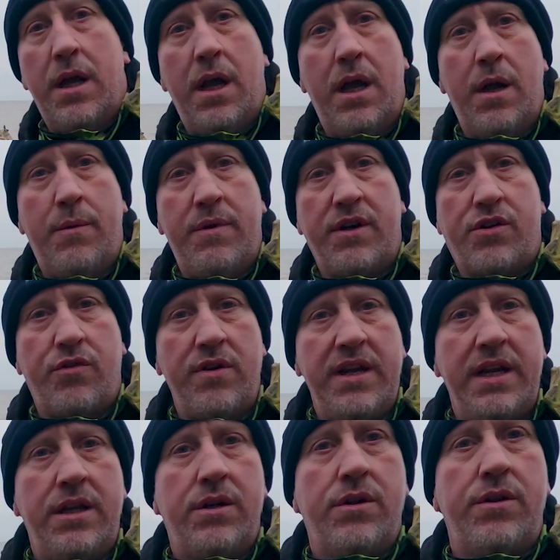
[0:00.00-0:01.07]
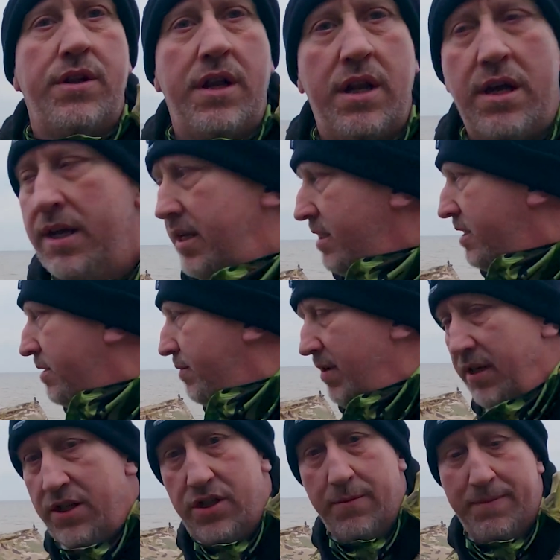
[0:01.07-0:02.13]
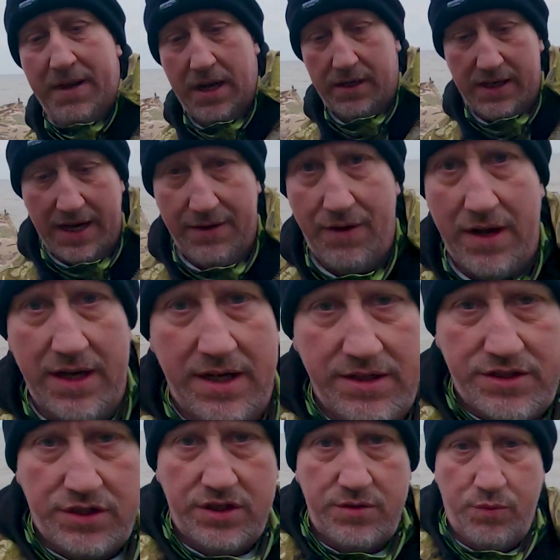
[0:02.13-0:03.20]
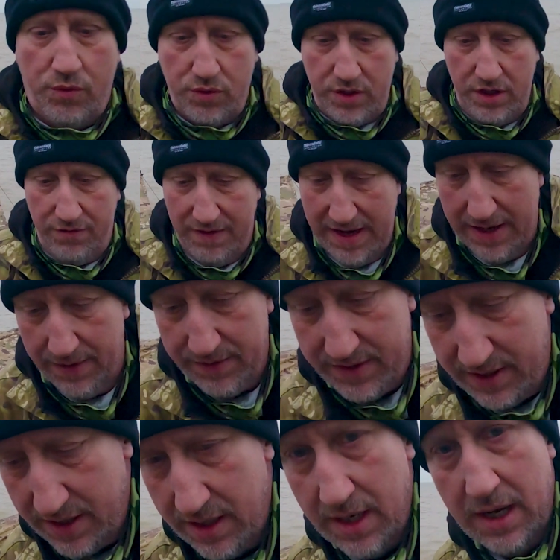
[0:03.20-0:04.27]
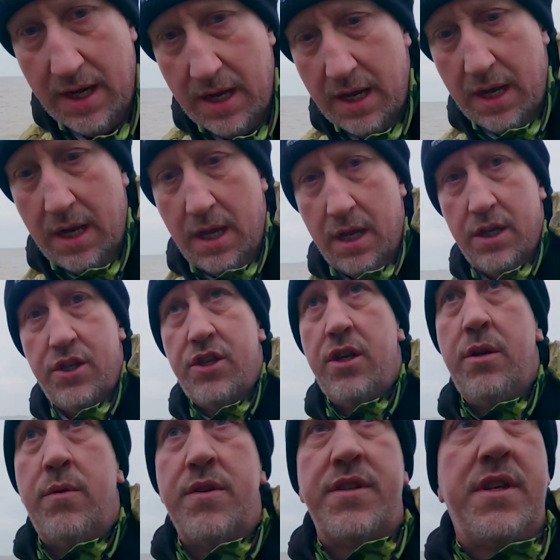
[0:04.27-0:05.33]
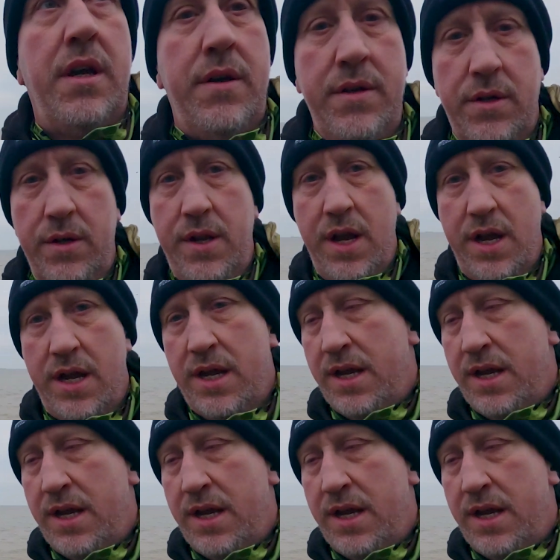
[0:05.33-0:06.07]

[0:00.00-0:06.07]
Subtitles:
We're green on the lights, we should be okay. Right, let's just walk you around, show you what's going on.